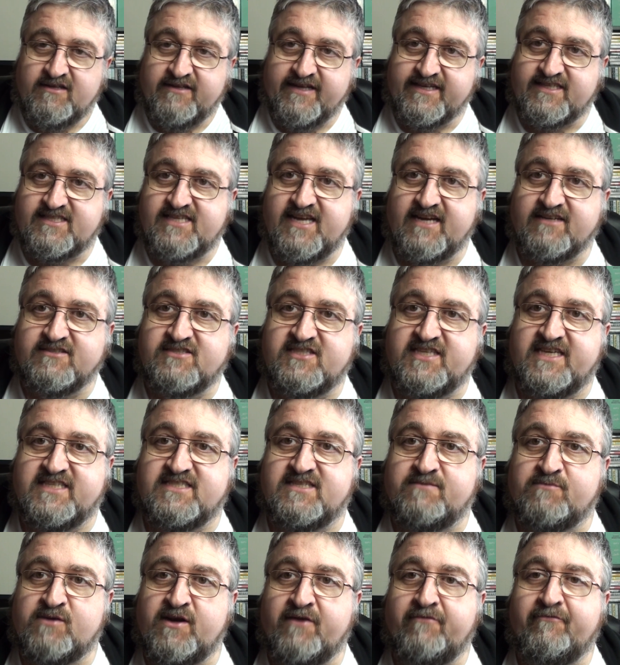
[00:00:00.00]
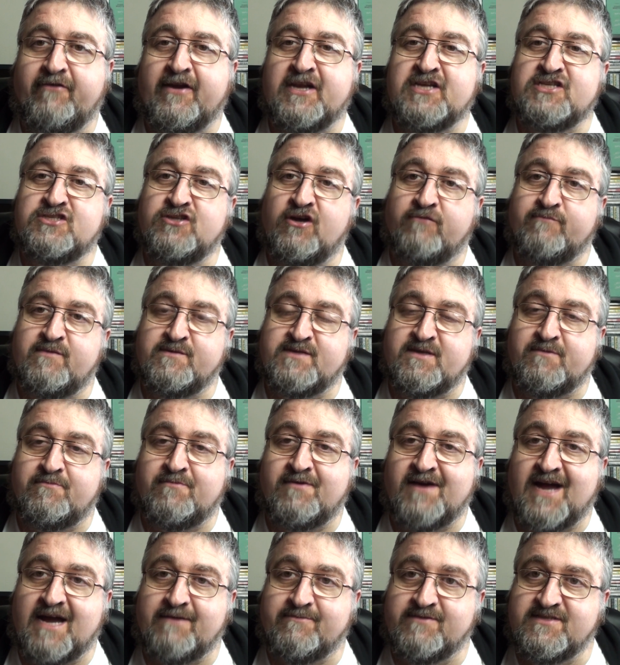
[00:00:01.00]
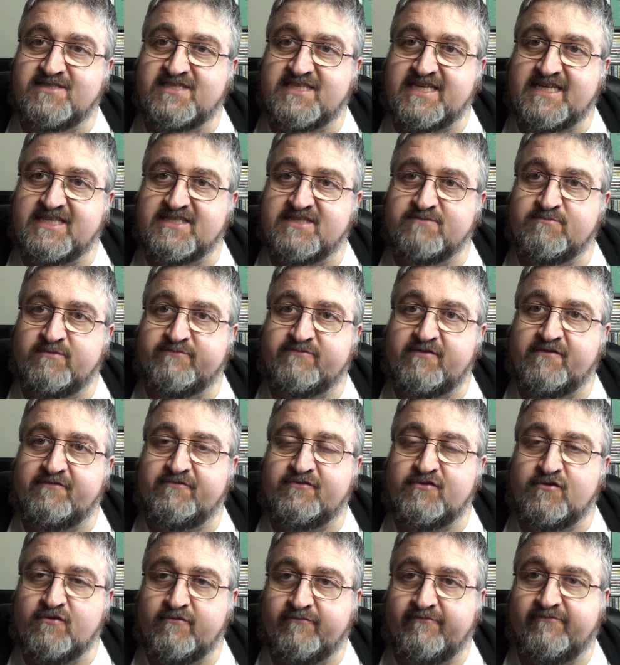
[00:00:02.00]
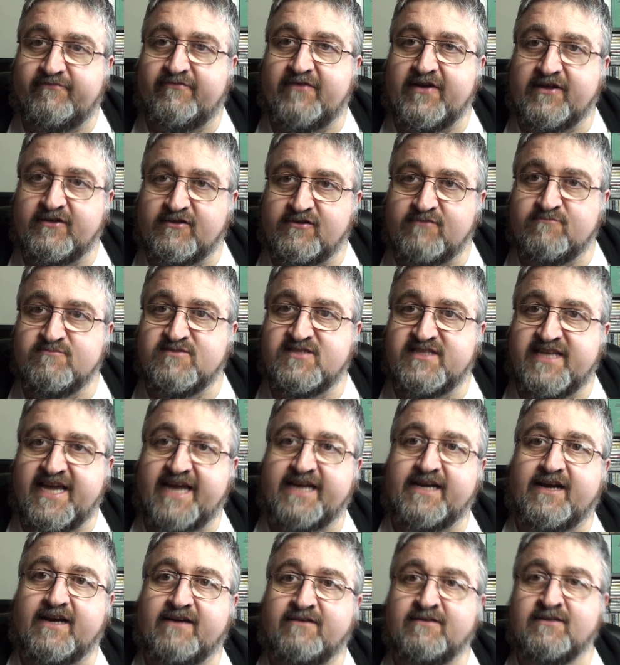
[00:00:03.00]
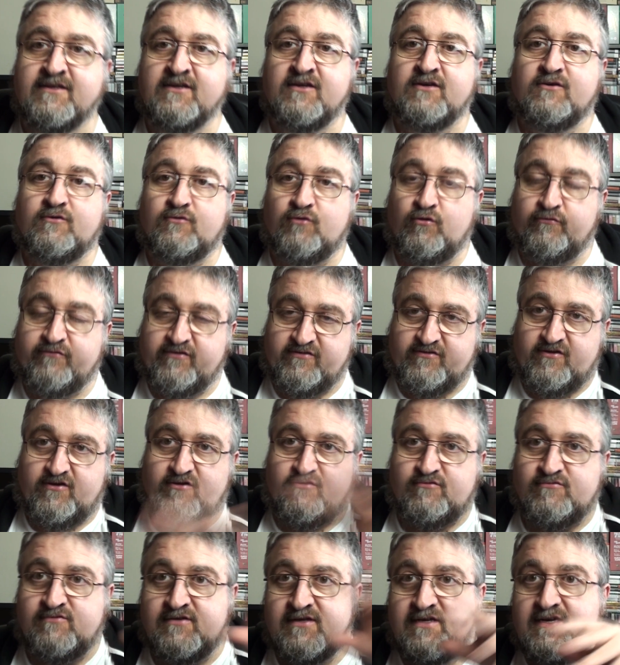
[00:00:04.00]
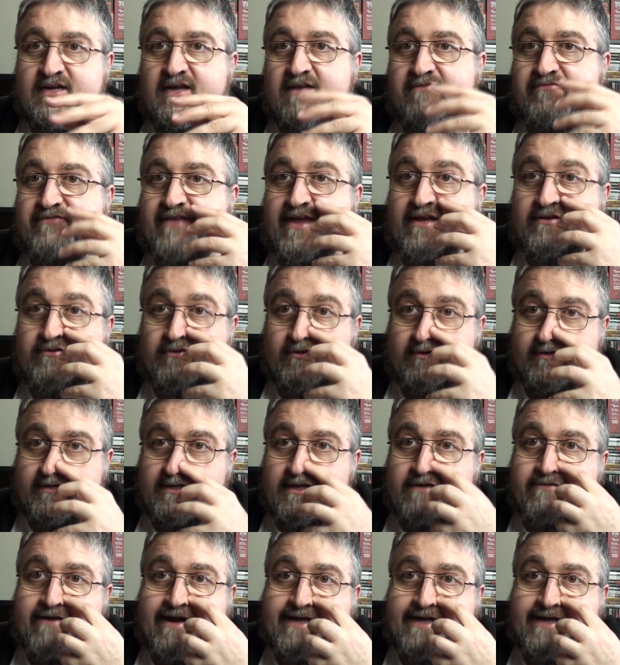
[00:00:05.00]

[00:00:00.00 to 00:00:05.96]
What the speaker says: like certain seasons. I'm going to finish off my Diploma season with a few films, then an overall thing looking at the